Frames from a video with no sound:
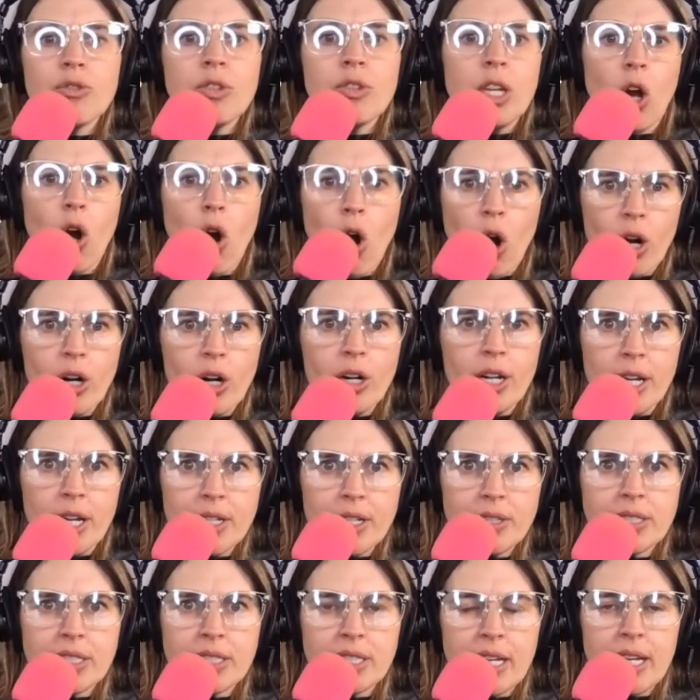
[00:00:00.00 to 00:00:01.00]
the
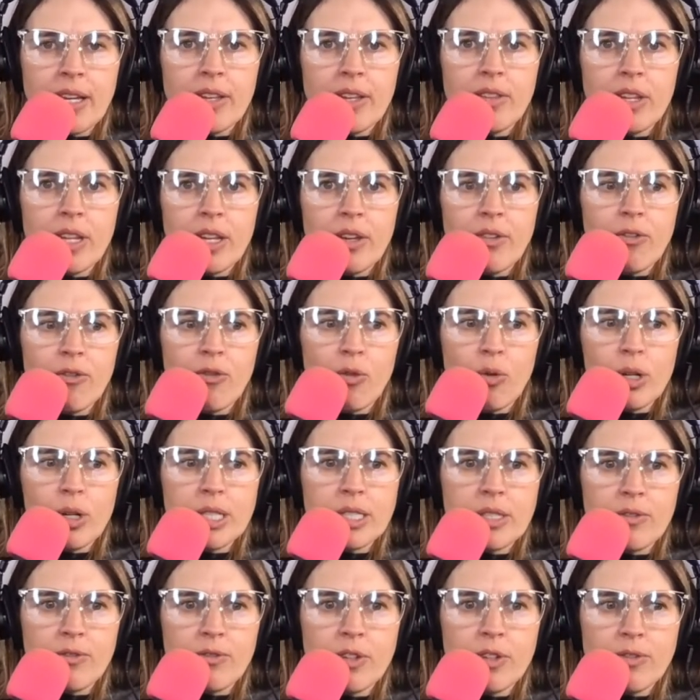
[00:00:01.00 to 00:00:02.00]
artist in the
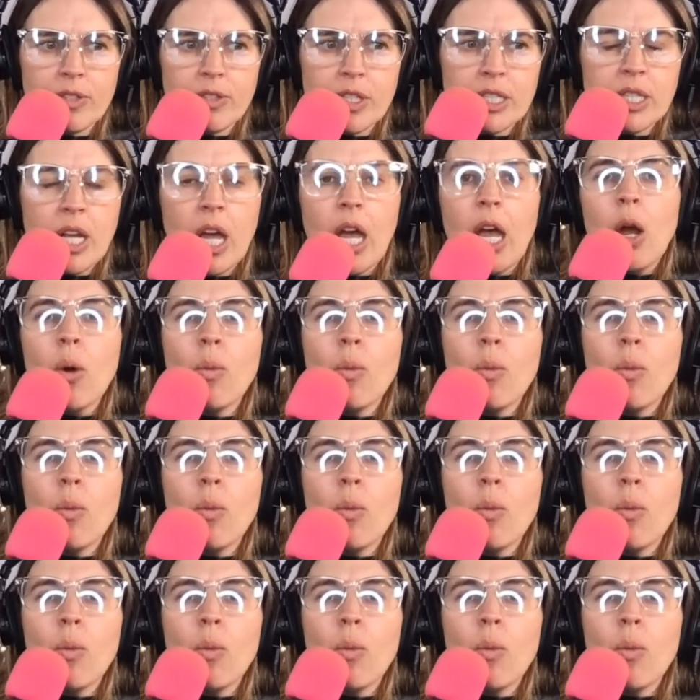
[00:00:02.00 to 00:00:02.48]
40s and 50s,